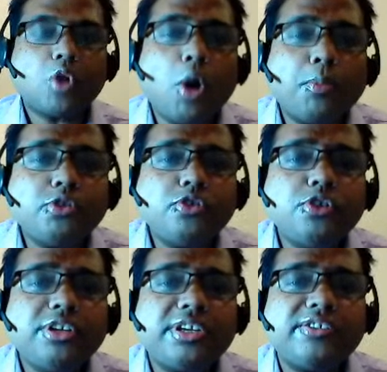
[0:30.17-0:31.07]

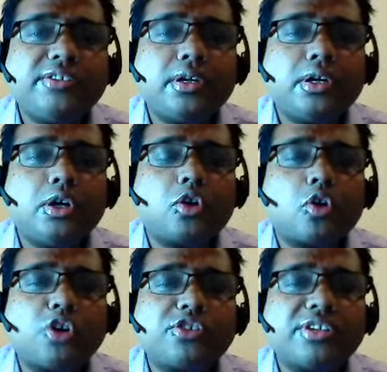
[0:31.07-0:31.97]

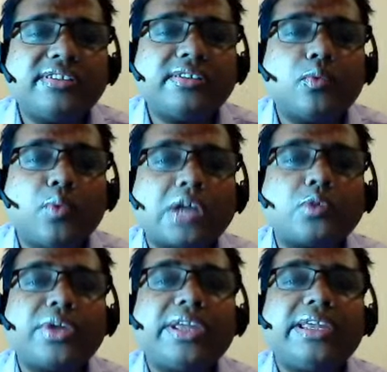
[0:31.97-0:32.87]
Cost is what
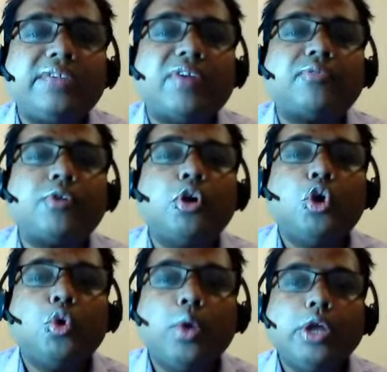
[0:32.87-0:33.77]
we give up
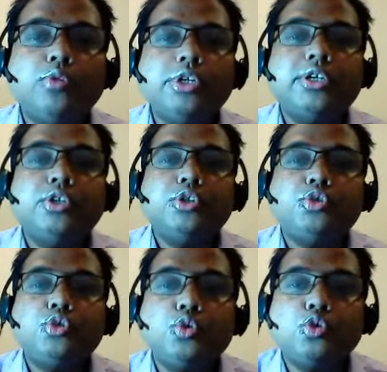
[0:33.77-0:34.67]
when we
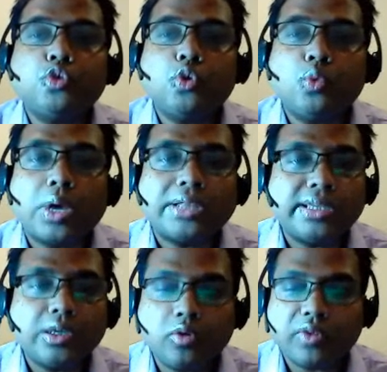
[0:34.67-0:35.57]
choose one
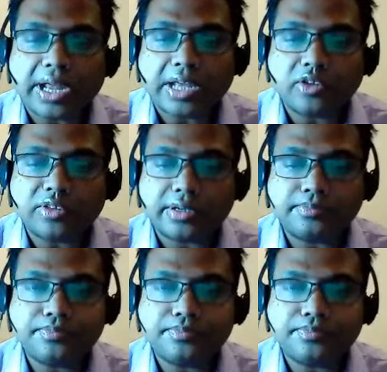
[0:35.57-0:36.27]
thing over another.